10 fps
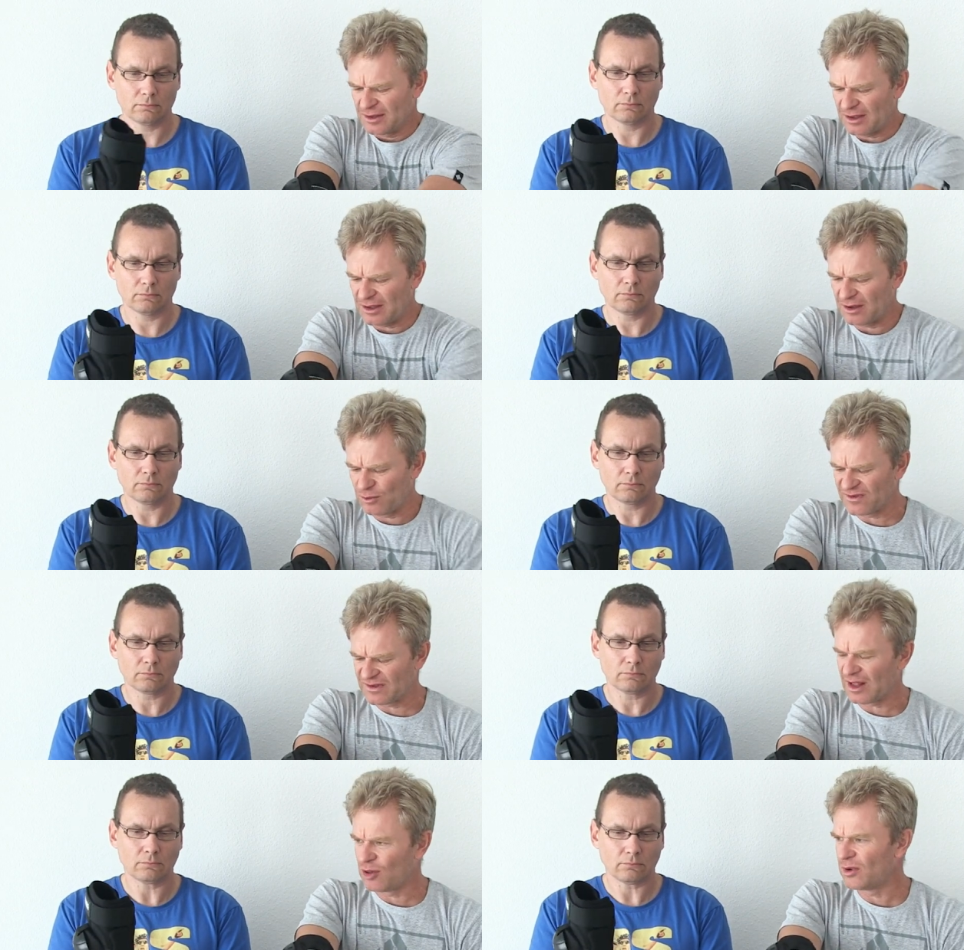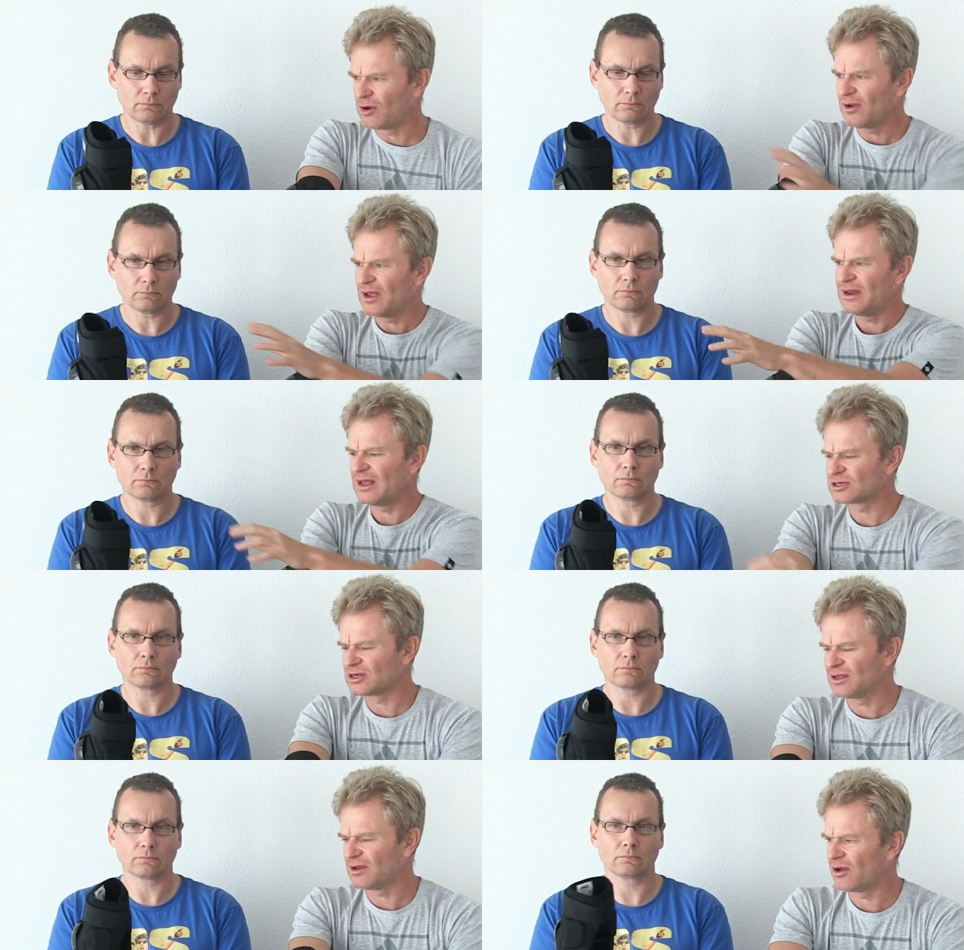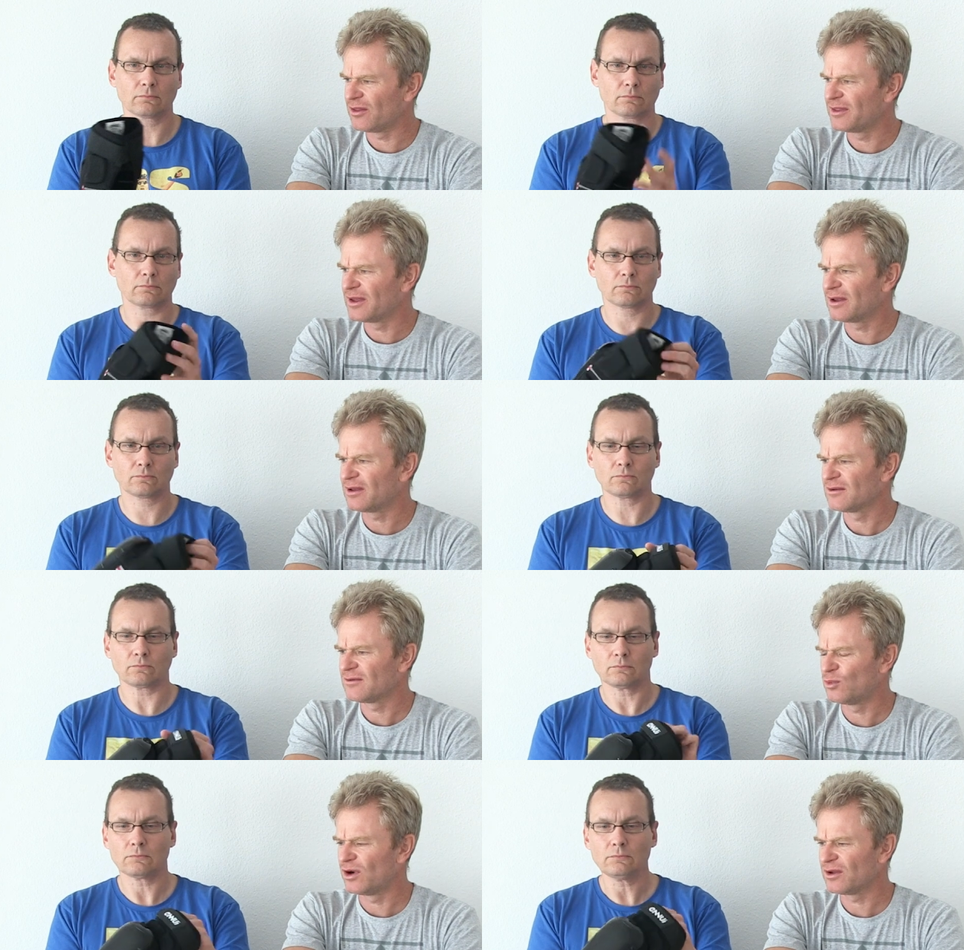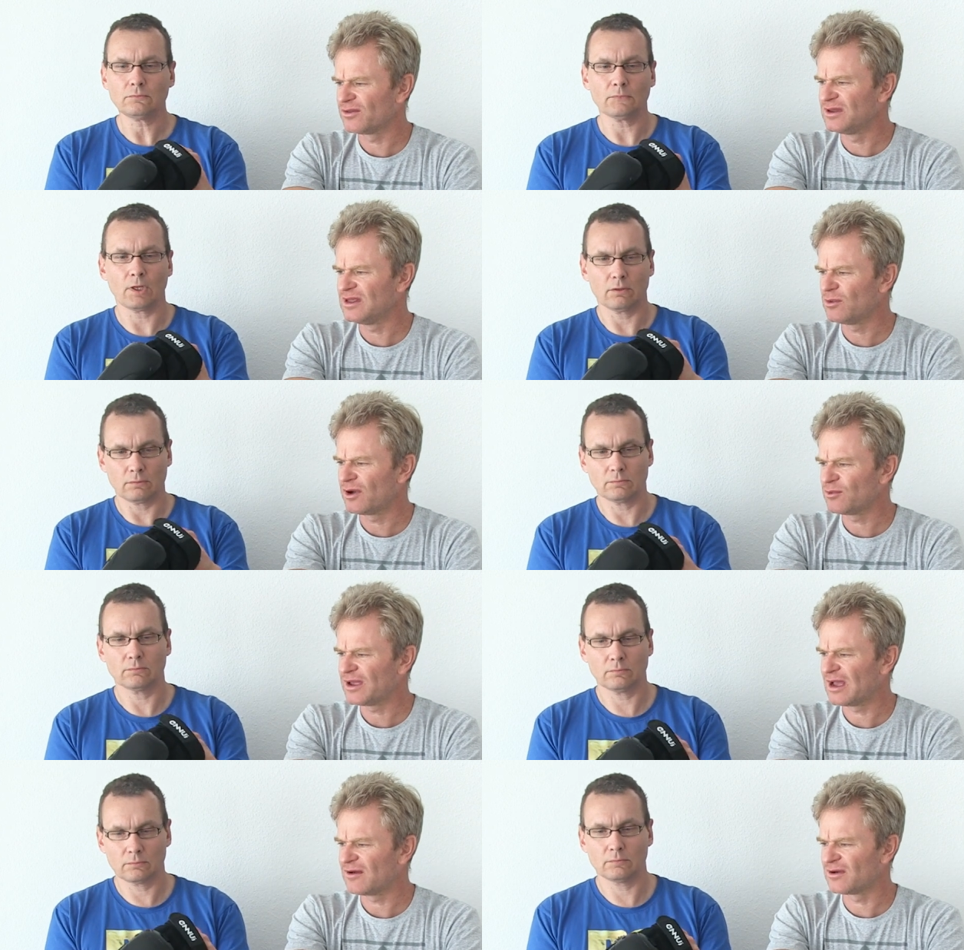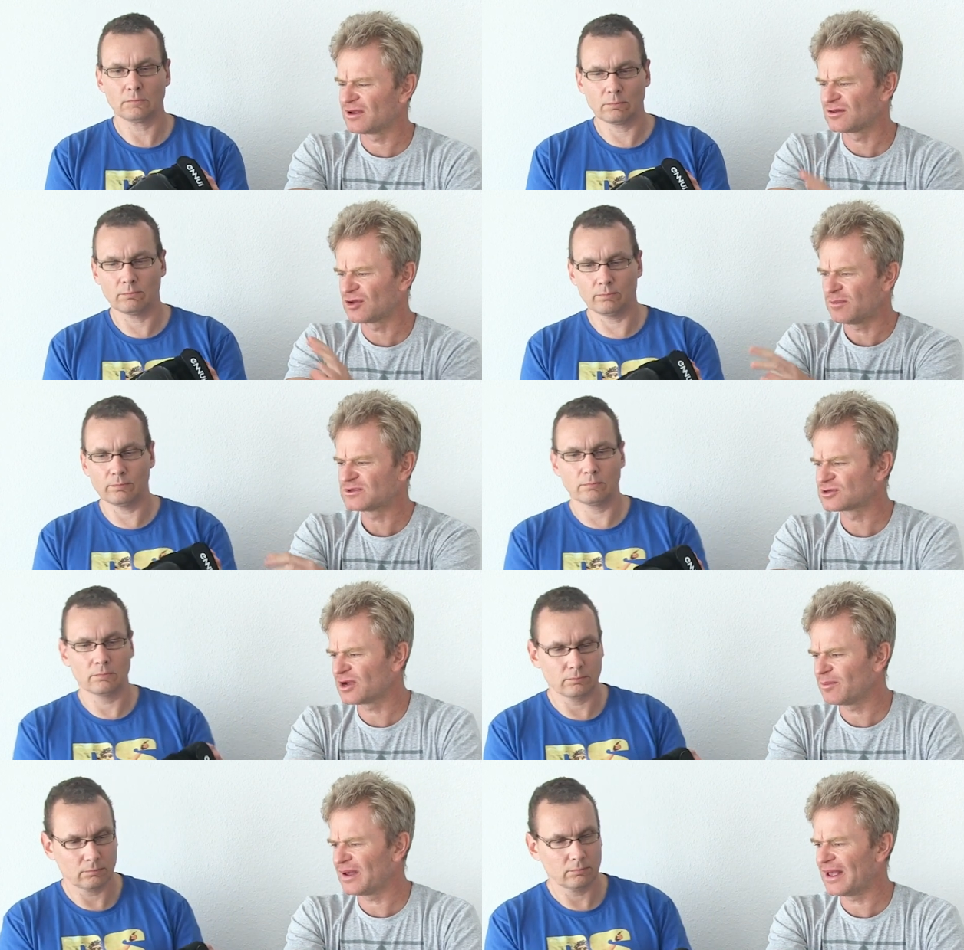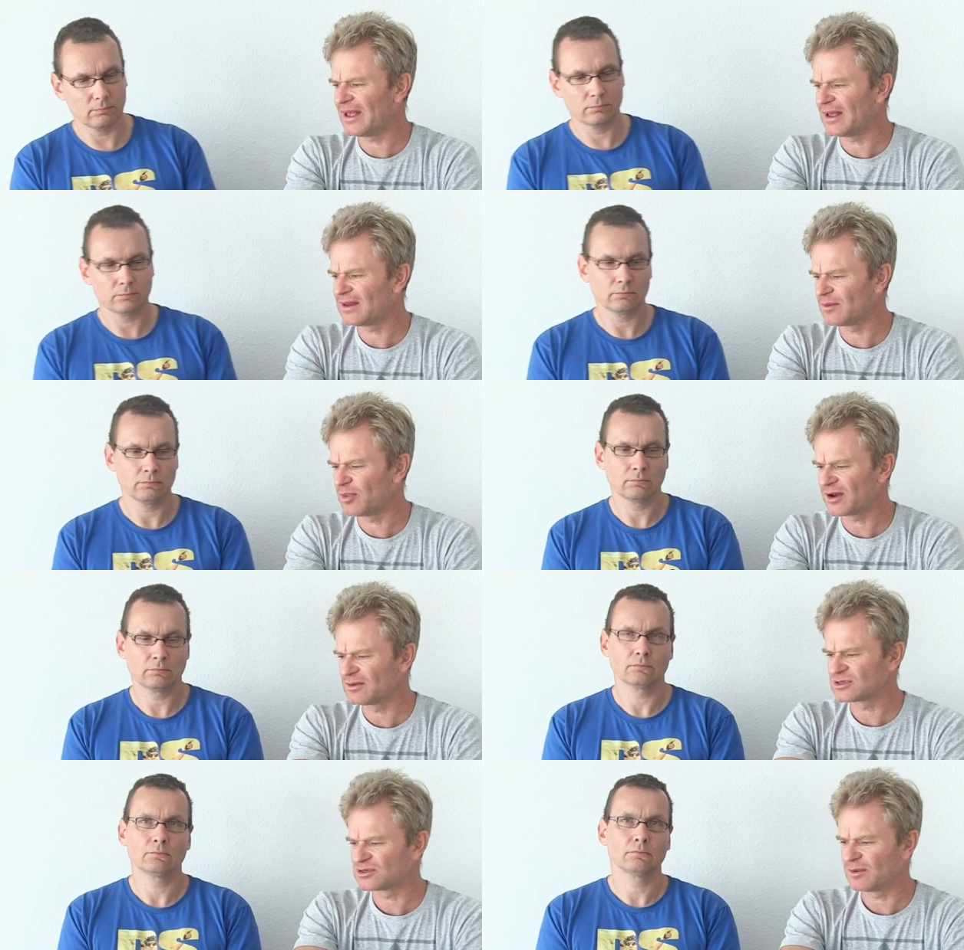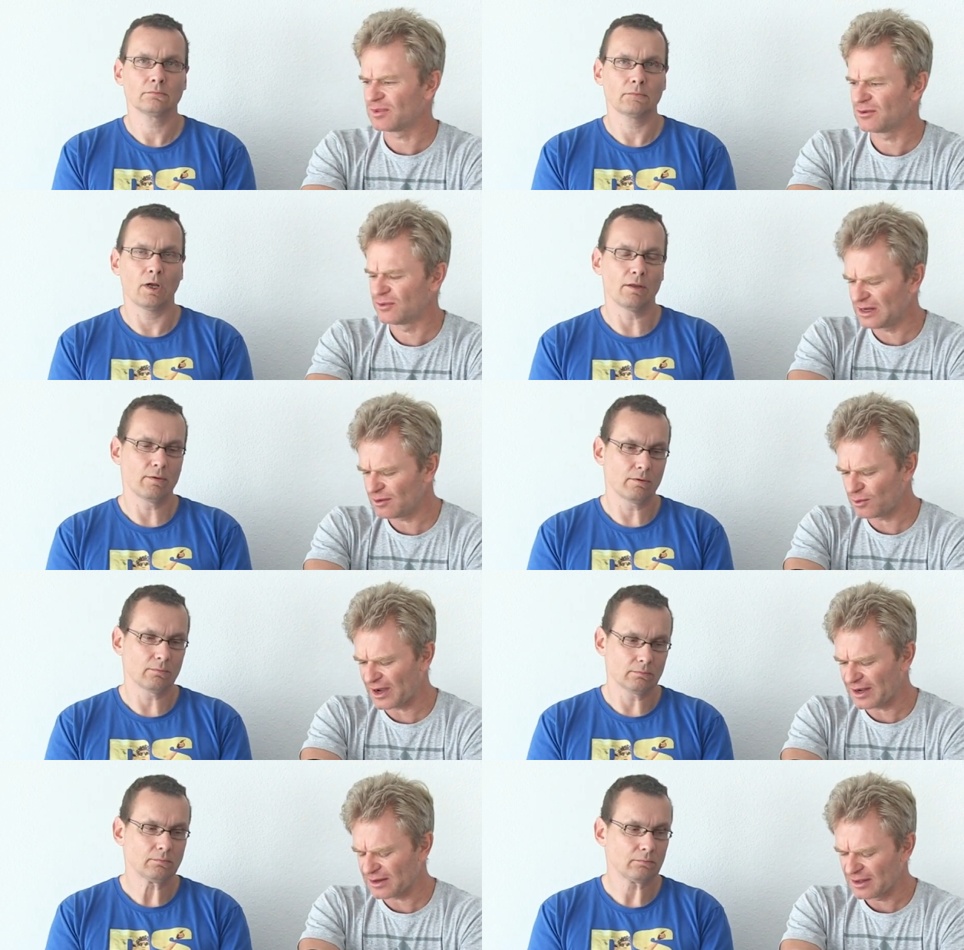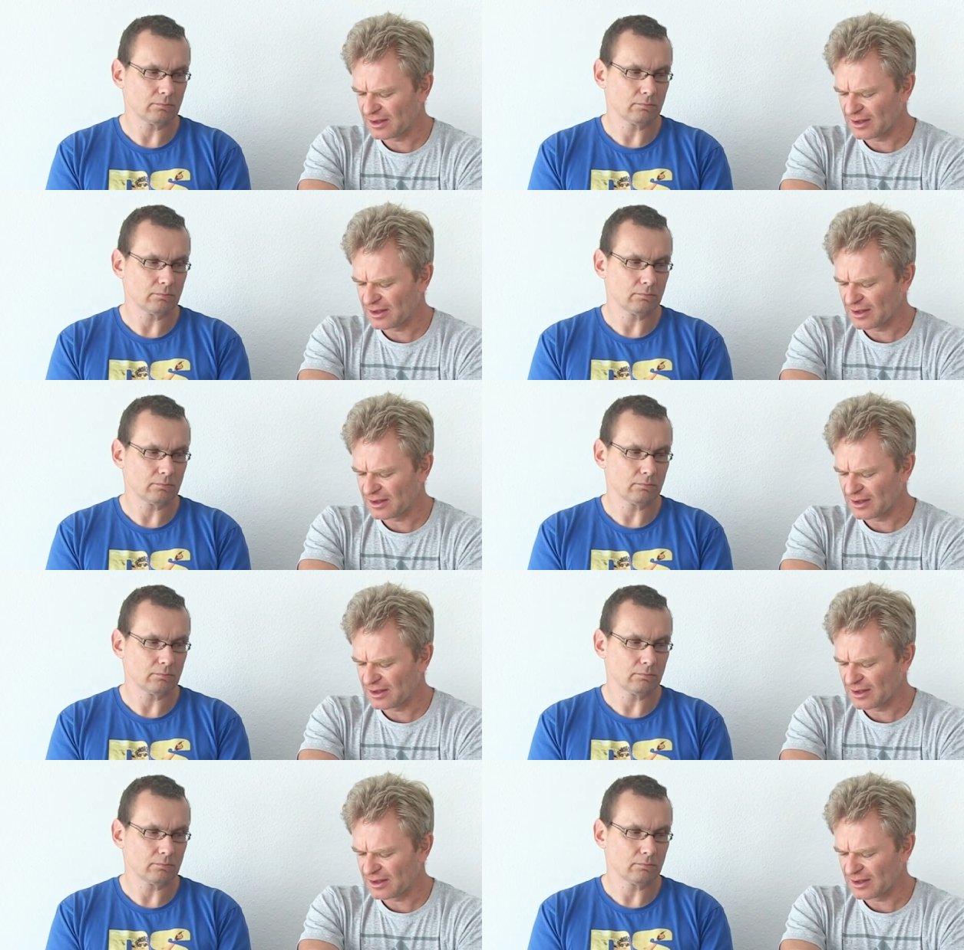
Speaker 1: uh, with the elbow and actually on the one on the knee one we have a top strap and a bottom strap really wide